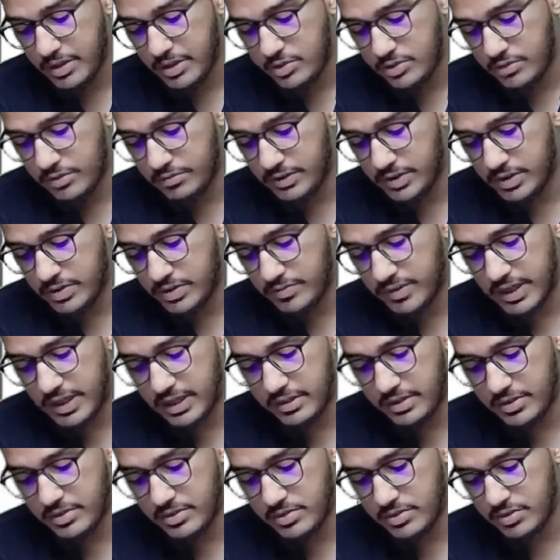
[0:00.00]
So first we
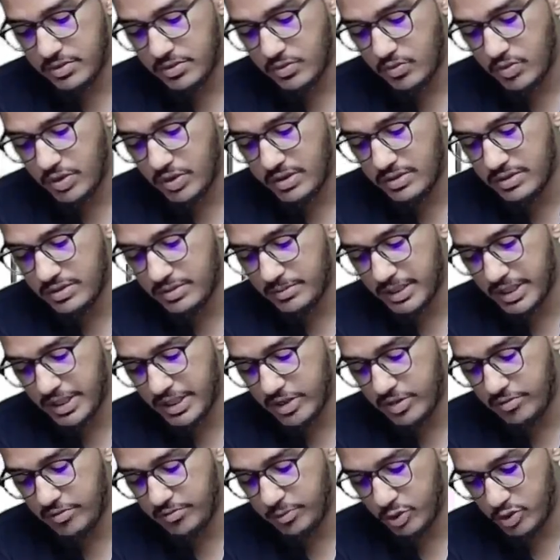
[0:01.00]
understood what is the
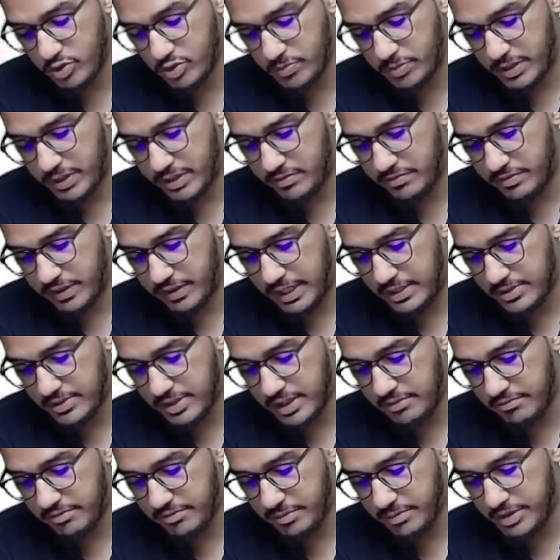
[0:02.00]
meaning of prospective
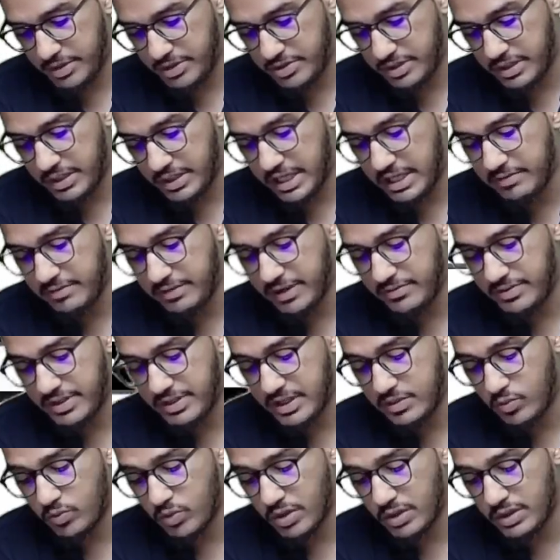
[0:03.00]
financial information, and we have
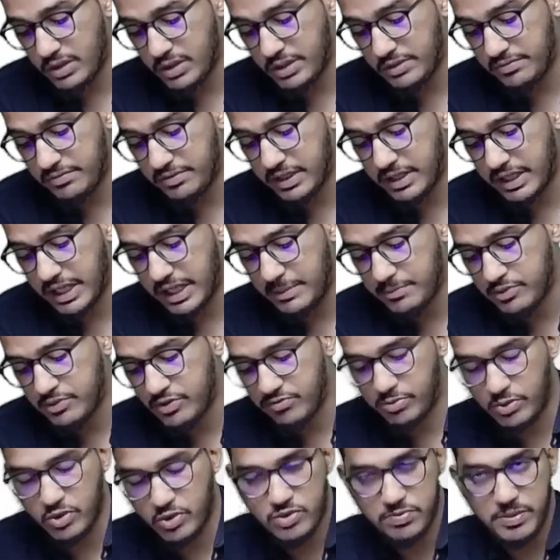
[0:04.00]
seen what are the different types
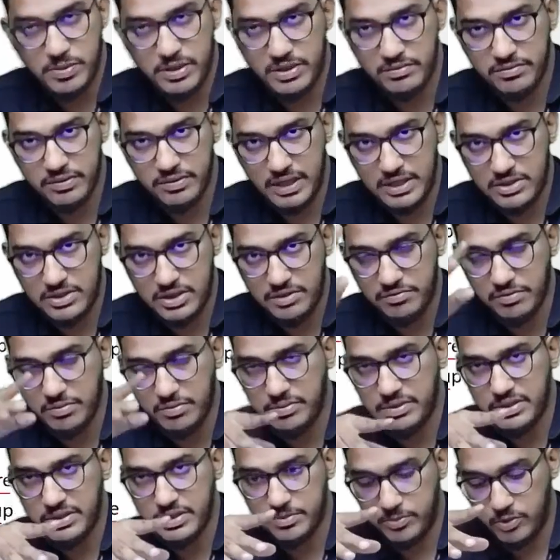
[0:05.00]
of prospective financial
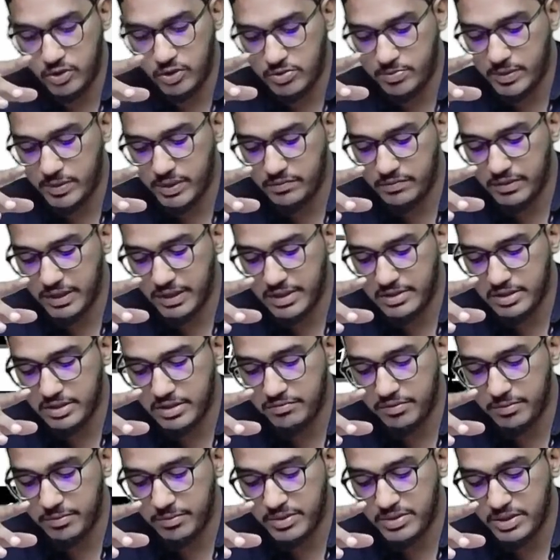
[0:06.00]
information. Prospective financial
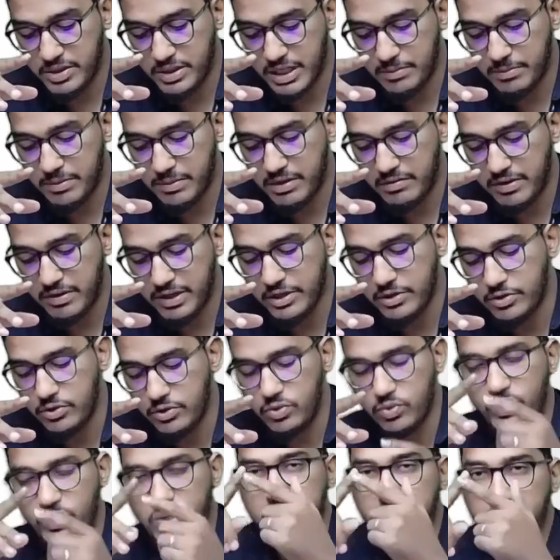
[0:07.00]
information can be divided into
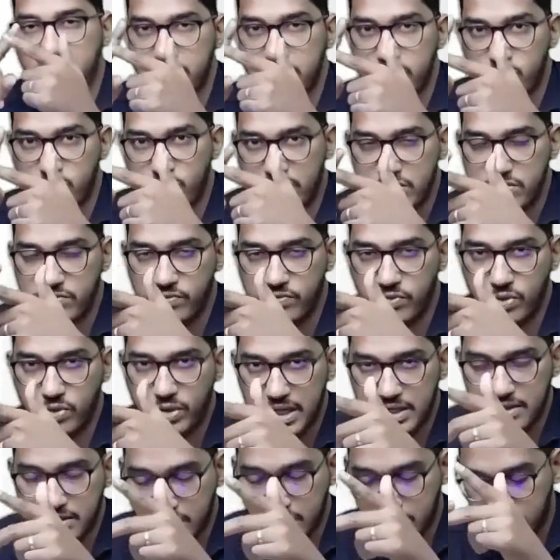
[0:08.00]
two categories. One is
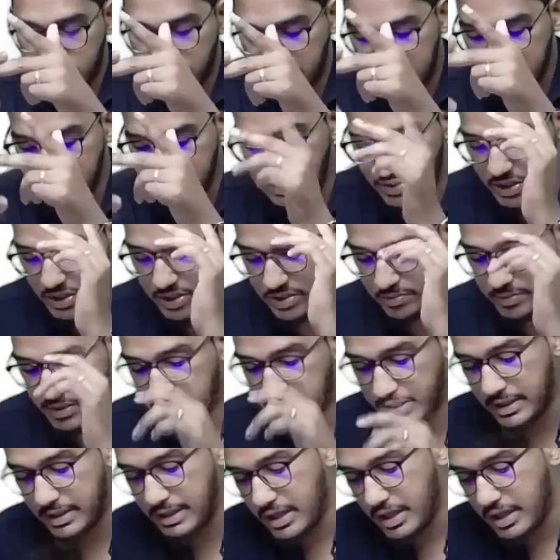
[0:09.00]
forecast, other one is judgment.